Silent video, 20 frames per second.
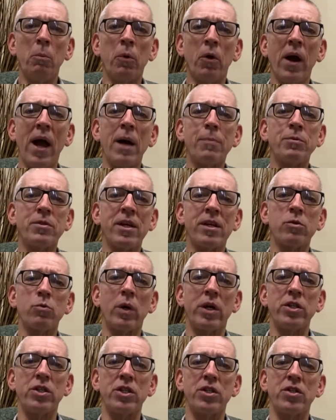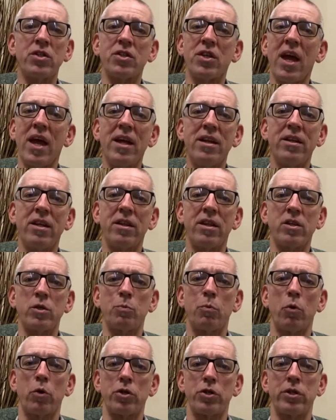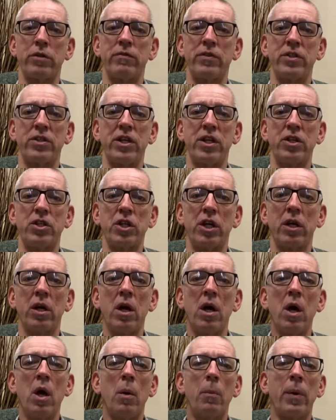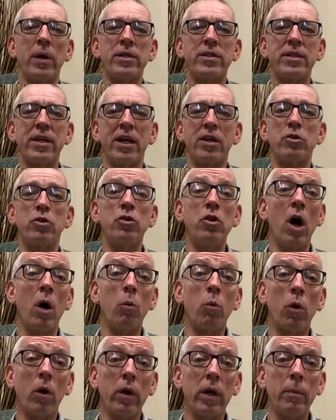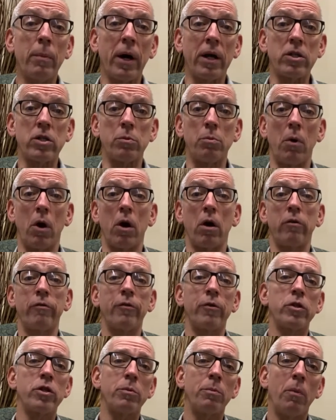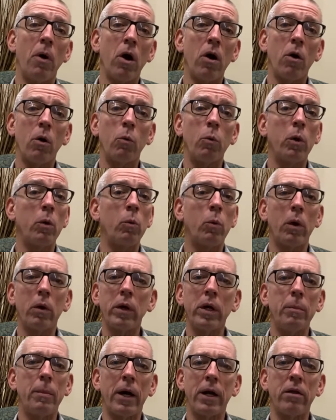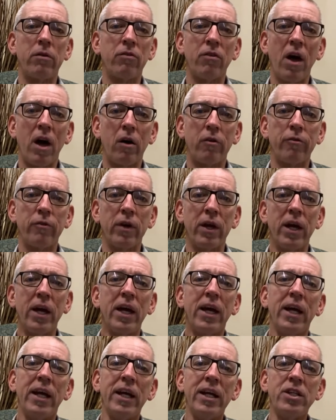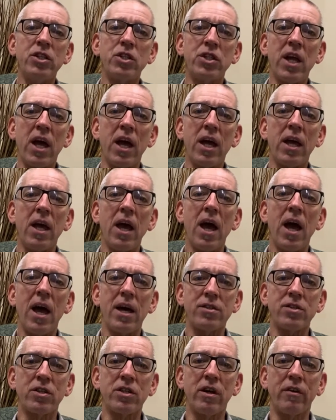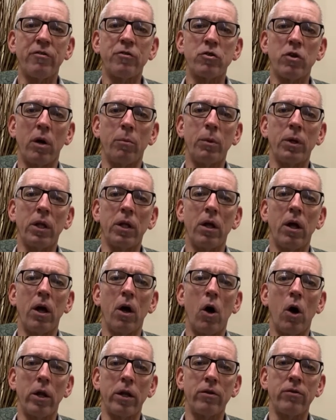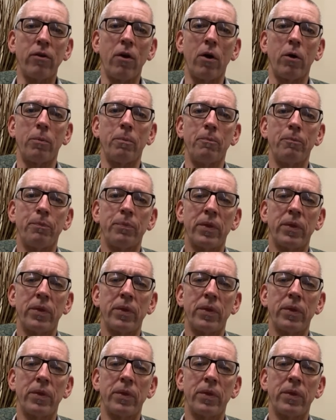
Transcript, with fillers: Perhaps that's why Jesus ended this portion of his teaching by saying, Do not worry about tomorrow, for tomorrow will worry about itself. Each day has enough trouble on its own.